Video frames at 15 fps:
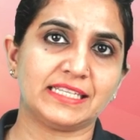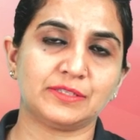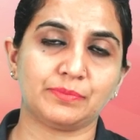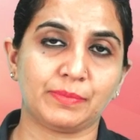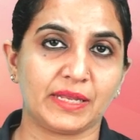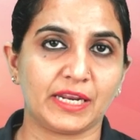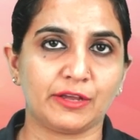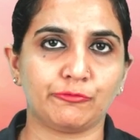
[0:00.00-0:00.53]

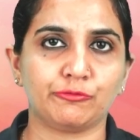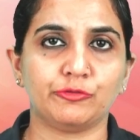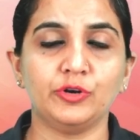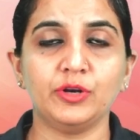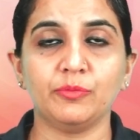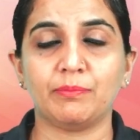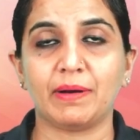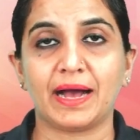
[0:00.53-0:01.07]
meaningful
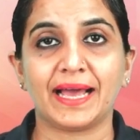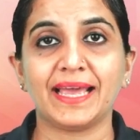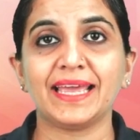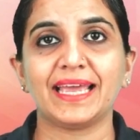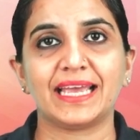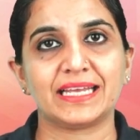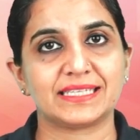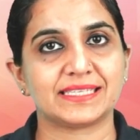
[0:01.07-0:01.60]
by
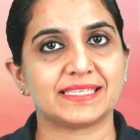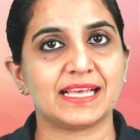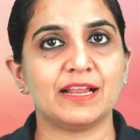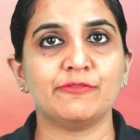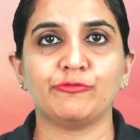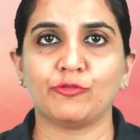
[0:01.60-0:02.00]
itself